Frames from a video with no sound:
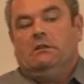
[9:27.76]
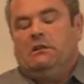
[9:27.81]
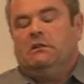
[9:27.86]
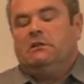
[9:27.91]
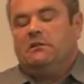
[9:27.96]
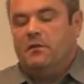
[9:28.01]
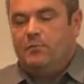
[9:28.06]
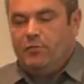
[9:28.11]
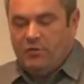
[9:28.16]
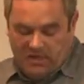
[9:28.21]

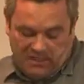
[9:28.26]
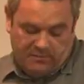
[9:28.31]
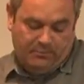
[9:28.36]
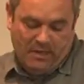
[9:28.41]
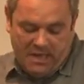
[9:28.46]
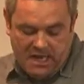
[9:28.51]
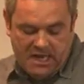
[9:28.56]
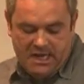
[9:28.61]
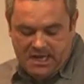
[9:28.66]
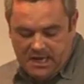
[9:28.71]
So we put this
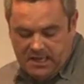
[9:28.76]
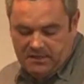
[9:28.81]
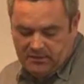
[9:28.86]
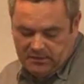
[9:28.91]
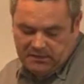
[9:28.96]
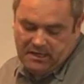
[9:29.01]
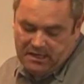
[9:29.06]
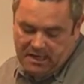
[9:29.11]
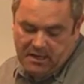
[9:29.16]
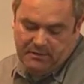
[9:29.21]
bid in, and they
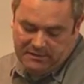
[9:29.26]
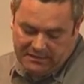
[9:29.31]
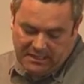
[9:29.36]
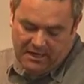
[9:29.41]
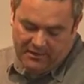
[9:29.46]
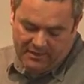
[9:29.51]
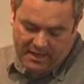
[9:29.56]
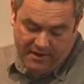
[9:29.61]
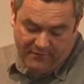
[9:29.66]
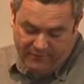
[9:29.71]

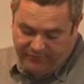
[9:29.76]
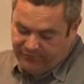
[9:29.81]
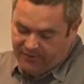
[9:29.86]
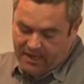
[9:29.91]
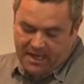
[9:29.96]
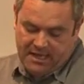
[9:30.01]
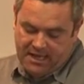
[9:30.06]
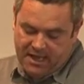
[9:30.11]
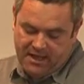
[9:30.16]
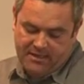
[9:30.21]
said,
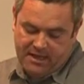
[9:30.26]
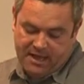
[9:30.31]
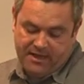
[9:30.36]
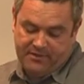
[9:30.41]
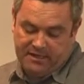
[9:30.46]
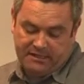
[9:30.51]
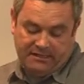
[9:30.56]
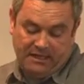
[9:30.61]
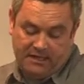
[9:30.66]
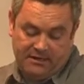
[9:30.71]
and
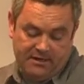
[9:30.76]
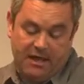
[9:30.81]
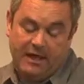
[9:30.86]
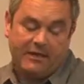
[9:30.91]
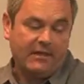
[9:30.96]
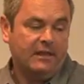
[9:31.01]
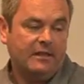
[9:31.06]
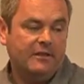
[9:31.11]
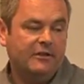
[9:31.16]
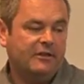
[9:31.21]
they said,
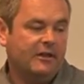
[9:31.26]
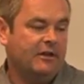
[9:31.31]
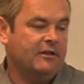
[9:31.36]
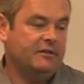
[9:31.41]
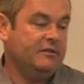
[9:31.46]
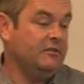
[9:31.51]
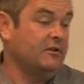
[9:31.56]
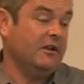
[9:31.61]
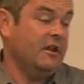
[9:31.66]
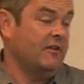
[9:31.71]
no, you
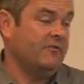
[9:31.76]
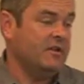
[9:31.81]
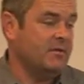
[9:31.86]
can't have